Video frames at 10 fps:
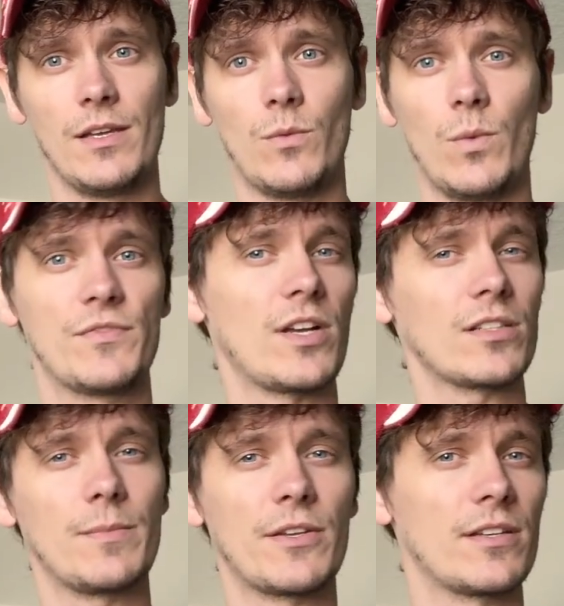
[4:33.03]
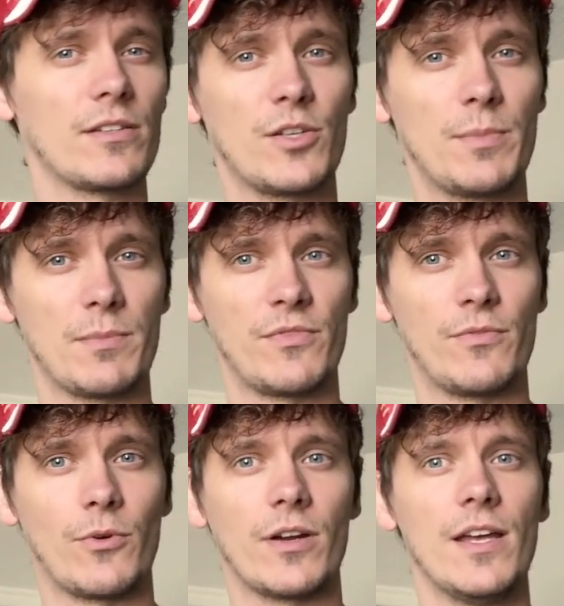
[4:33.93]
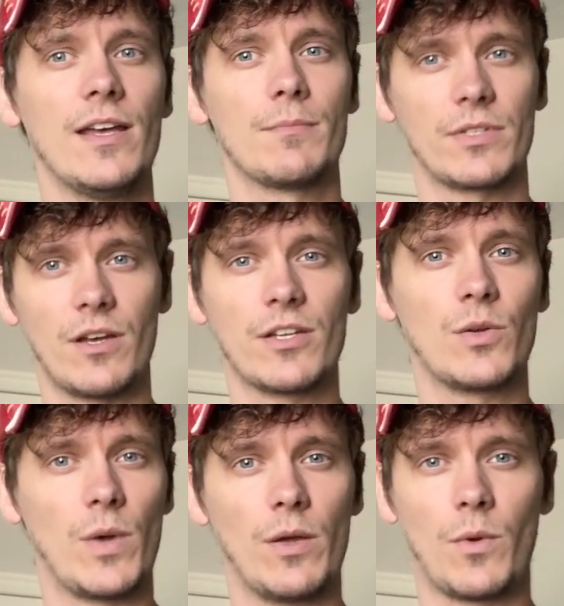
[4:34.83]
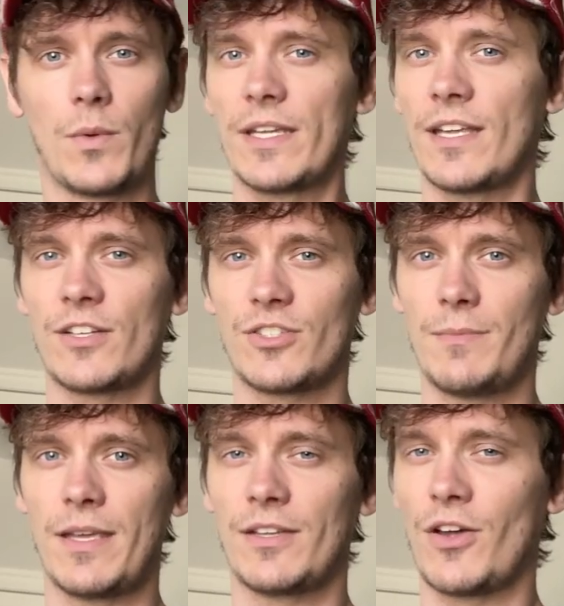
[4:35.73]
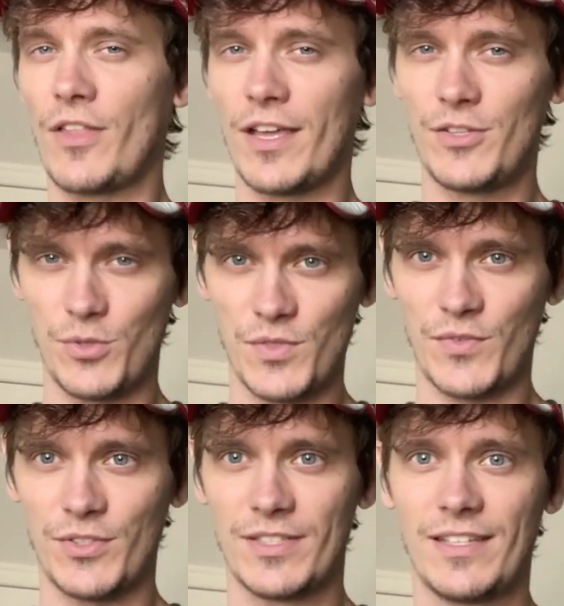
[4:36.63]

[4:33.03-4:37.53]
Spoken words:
We've talked about it a little bit before, but not in a way where we can actually make it all that useful.